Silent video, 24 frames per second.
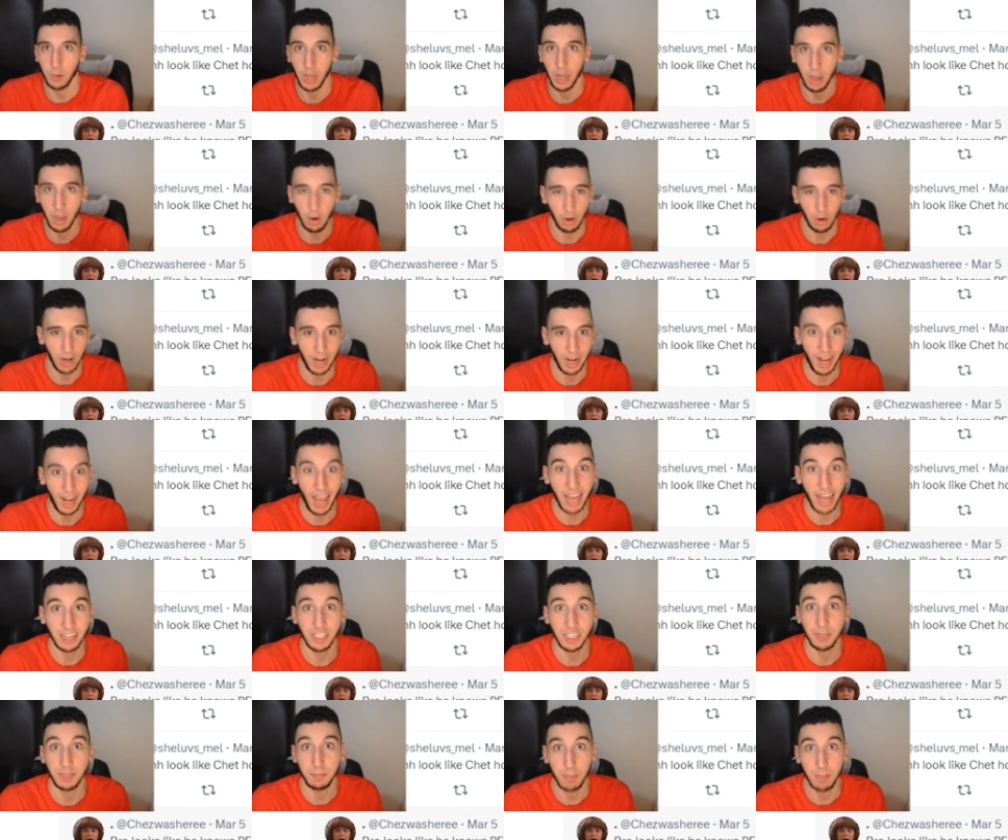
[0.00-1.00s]
hold on. I
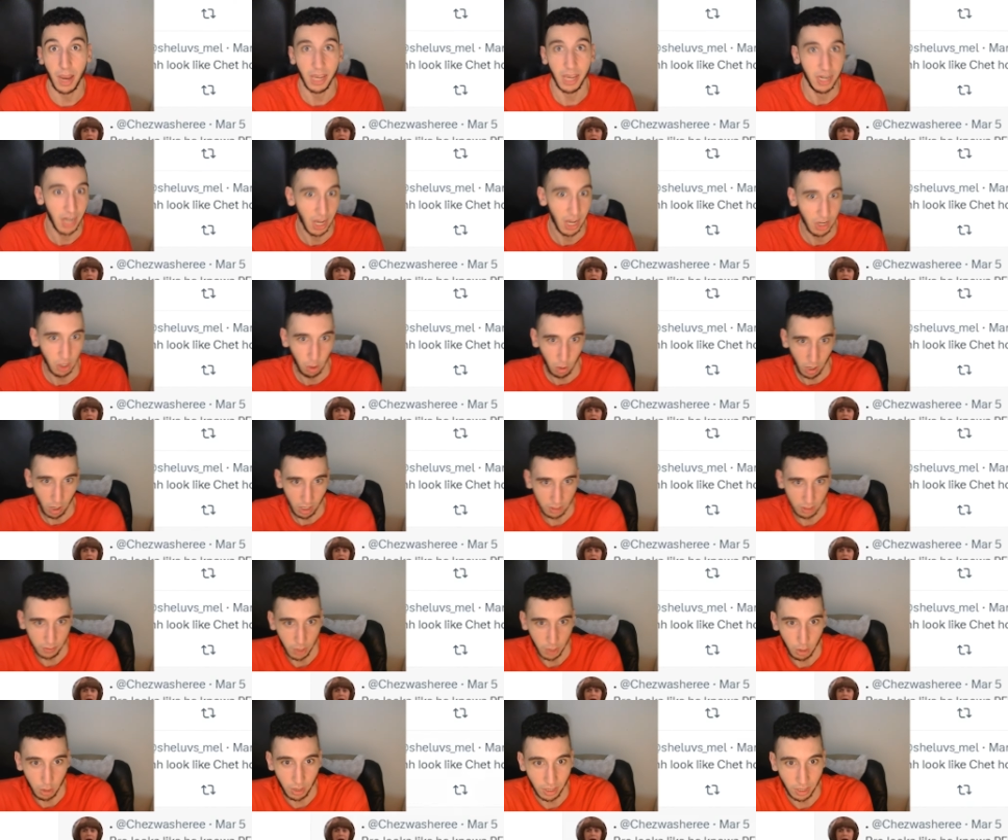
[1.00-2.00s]
actually might not know all of
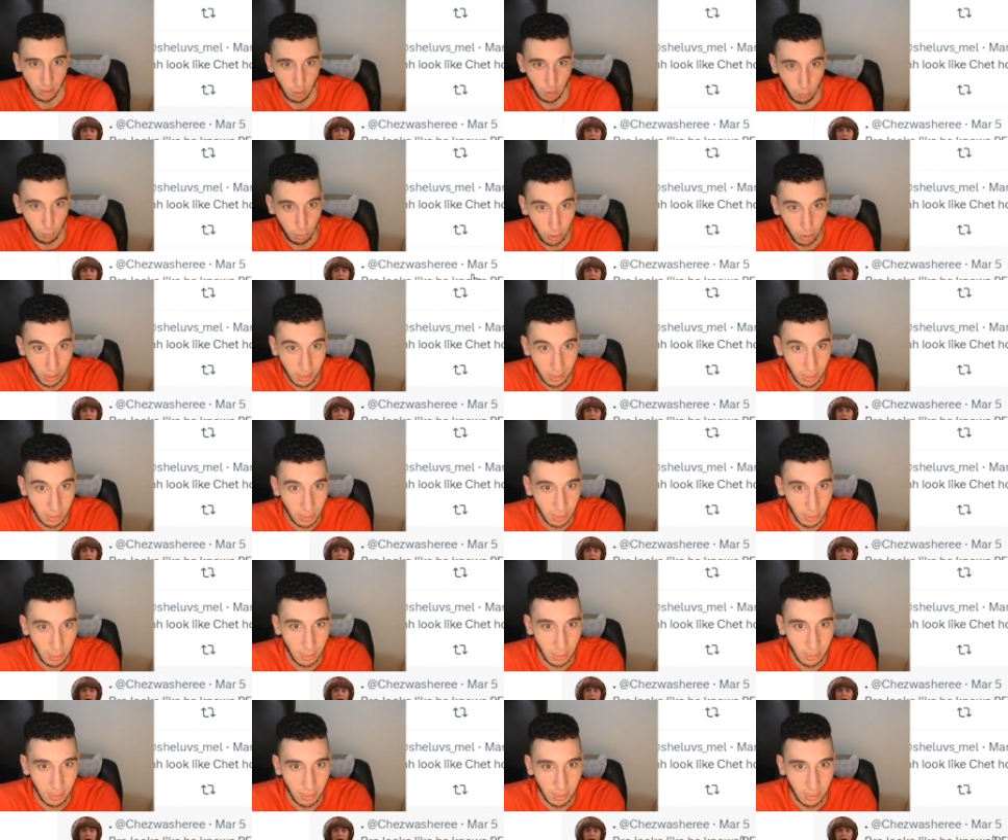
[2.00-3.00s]
it. Okay, so
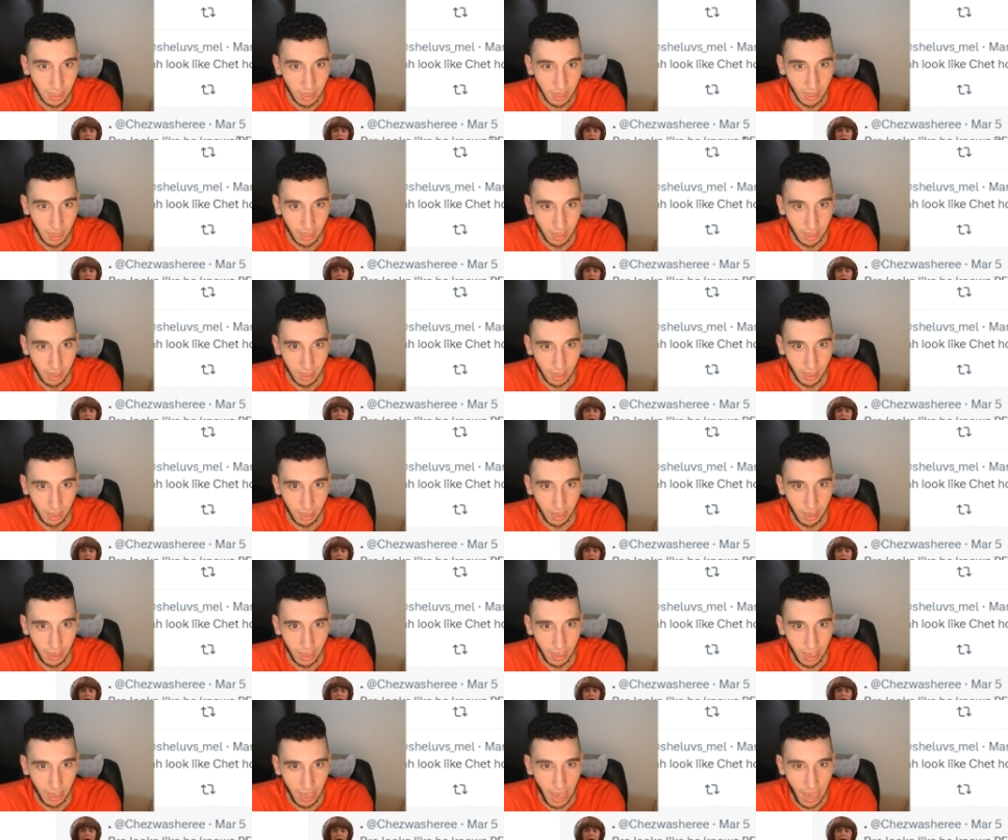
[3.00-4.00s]
parentheses,
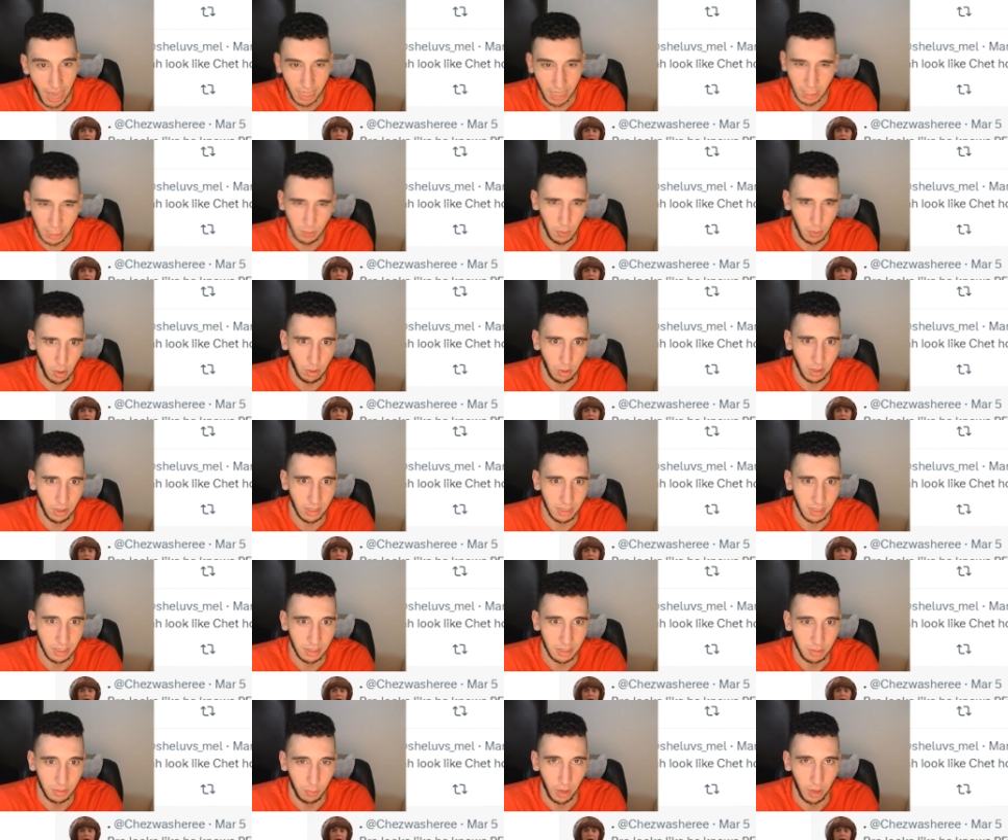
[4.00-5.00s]

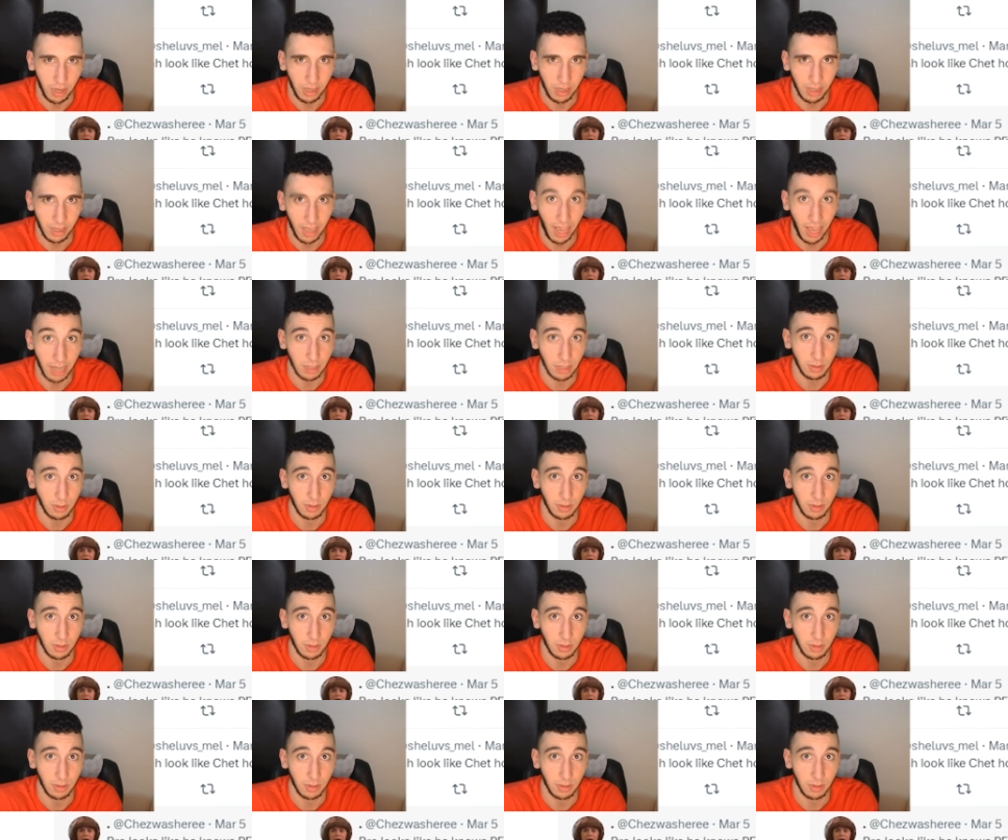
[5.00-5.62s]
exponents, right? Ex,